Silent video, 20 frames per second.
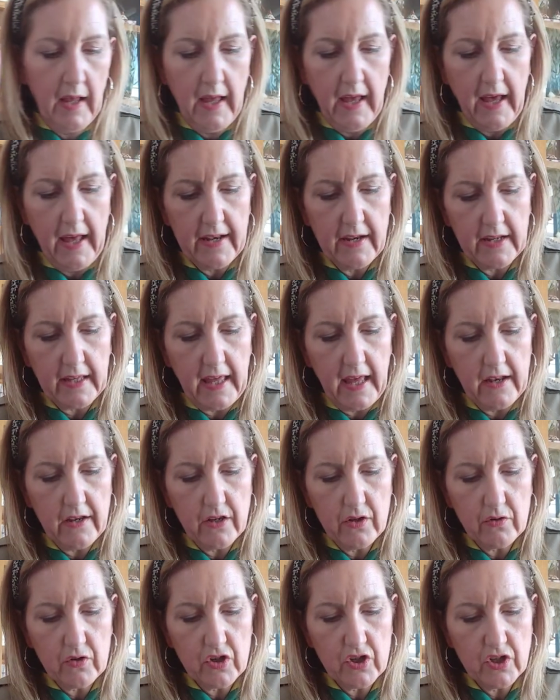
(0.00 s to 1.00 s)
And again,
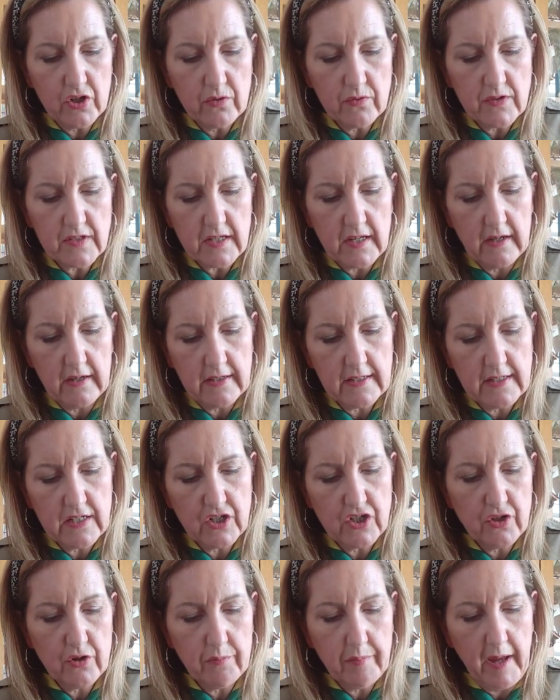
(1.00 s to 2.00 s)
you can use
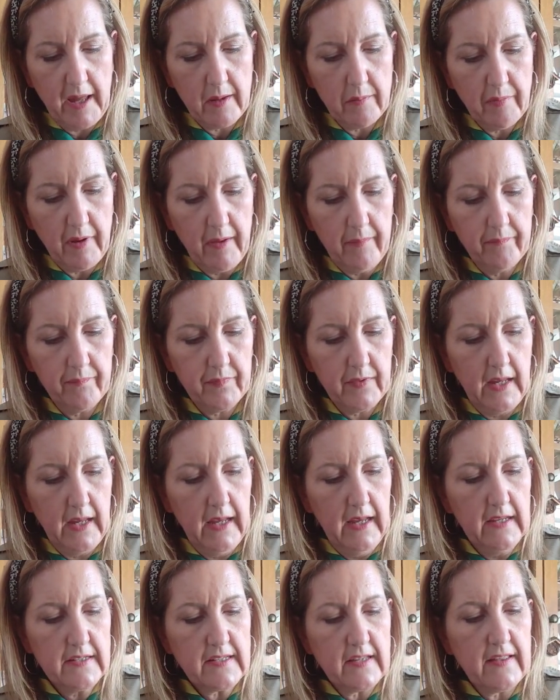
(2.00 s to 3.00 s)
tissue paper.
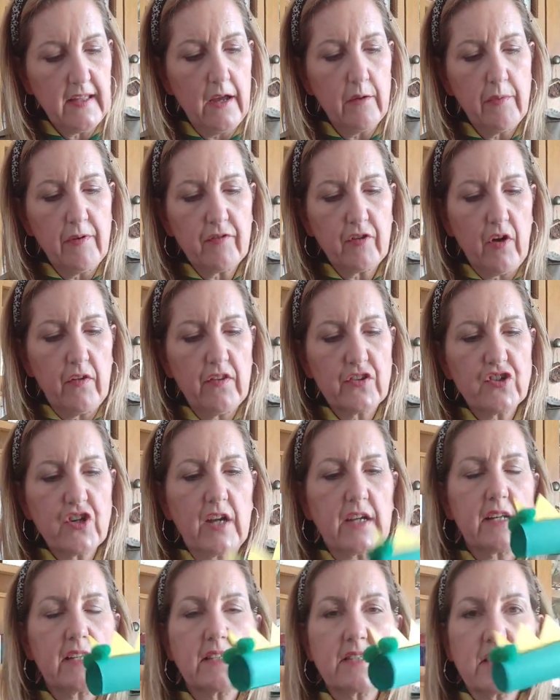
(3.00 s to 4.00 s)
So there we've got the
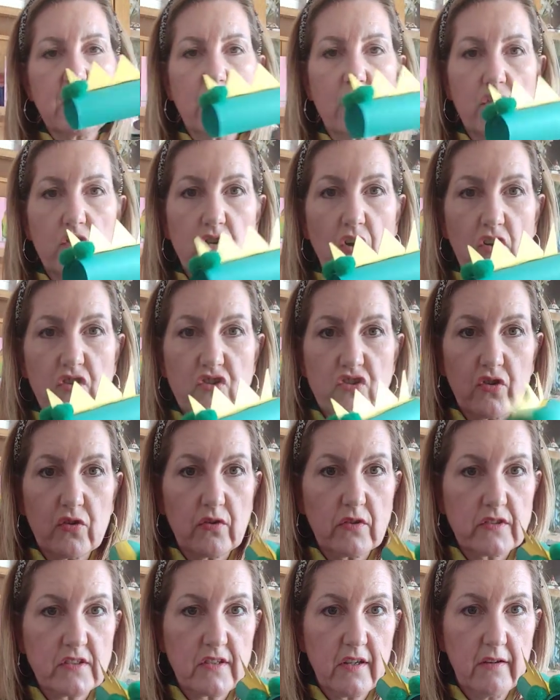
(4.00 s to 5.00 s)
dragon's
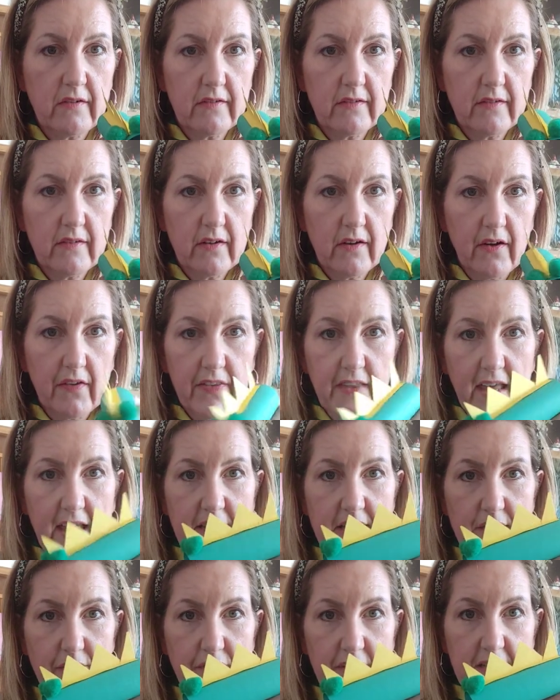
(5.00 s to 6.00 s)
nostrils on the
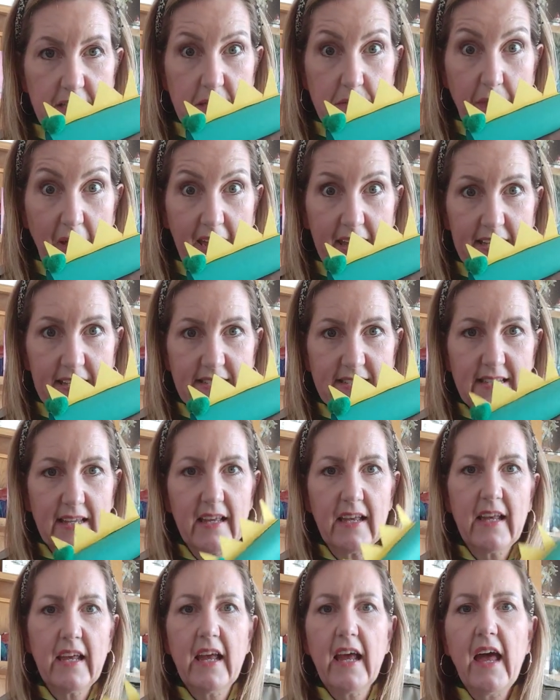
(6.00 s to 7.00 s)
end of his
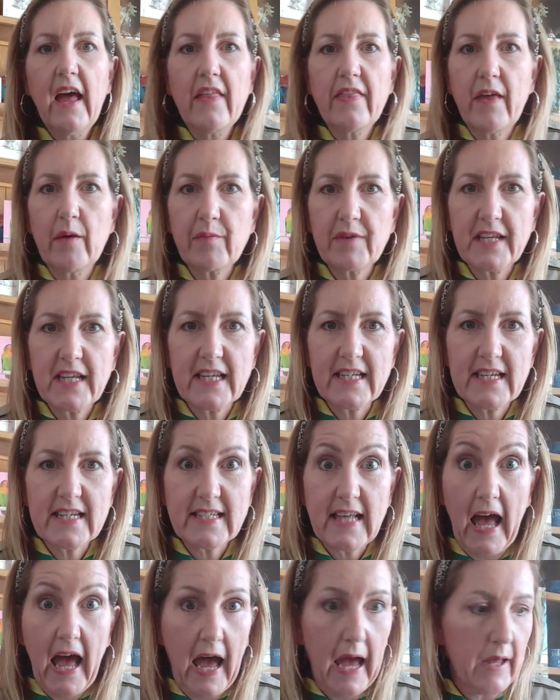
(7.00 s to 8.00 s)
spikes. Then we need
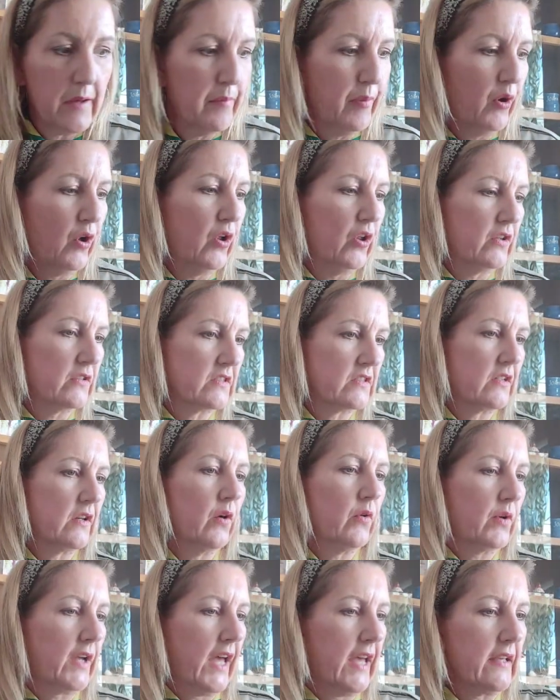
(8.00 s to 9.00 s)
his eyeballs.
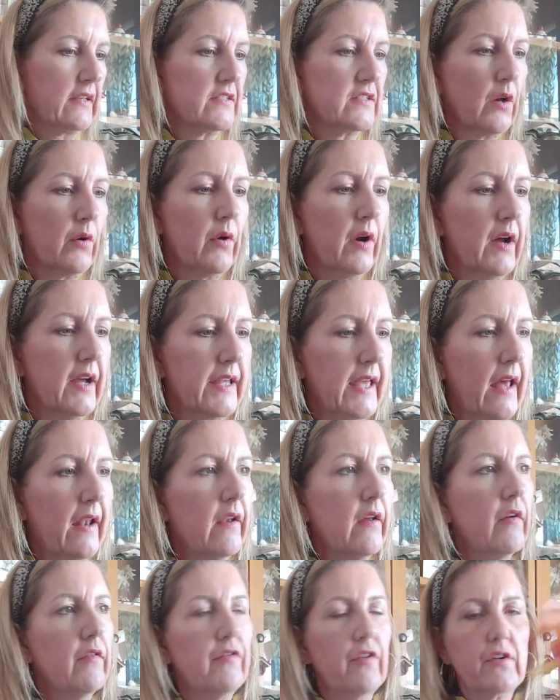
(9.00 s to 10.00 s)
Okay, so
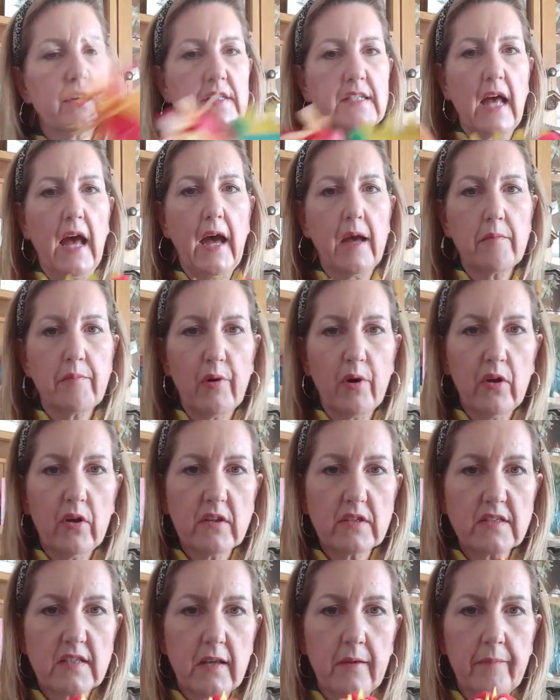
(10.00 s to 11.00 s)
again, for his
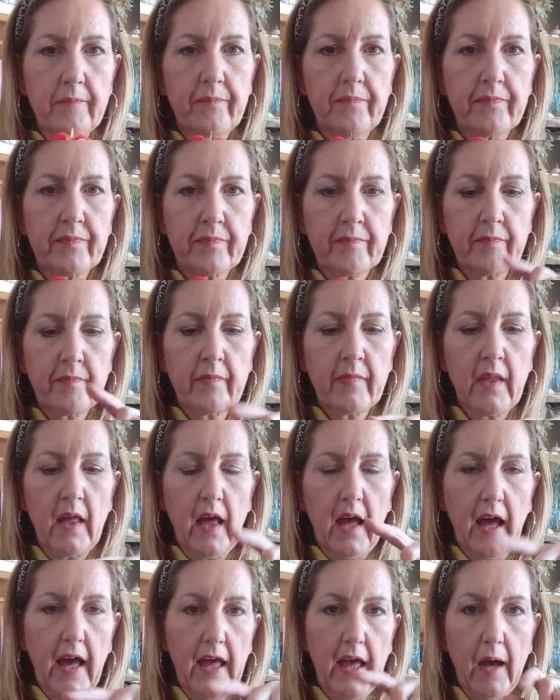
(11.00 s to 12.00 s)
eyeballs,
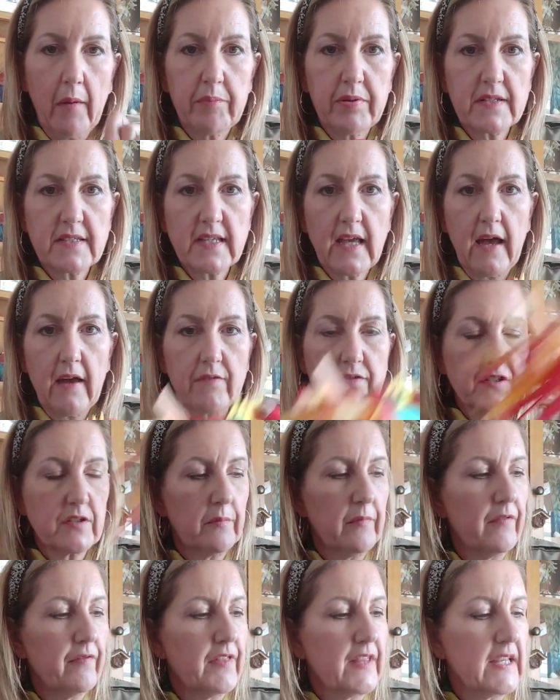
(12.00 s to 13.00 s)
I happen to have some
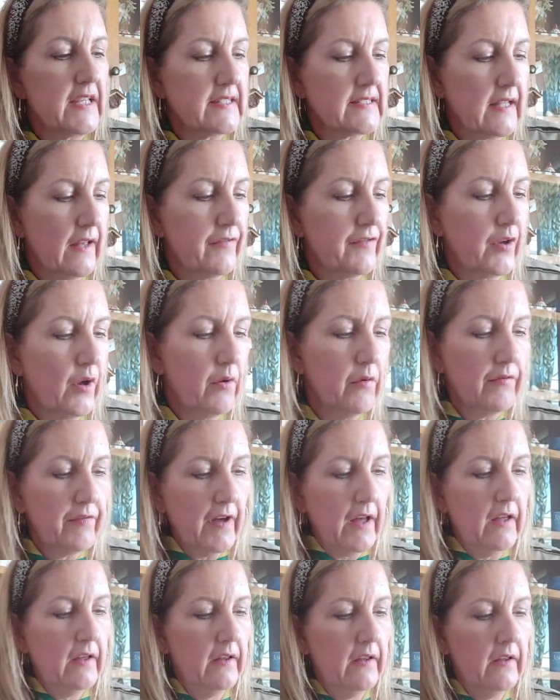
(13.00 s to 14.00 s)
of these left over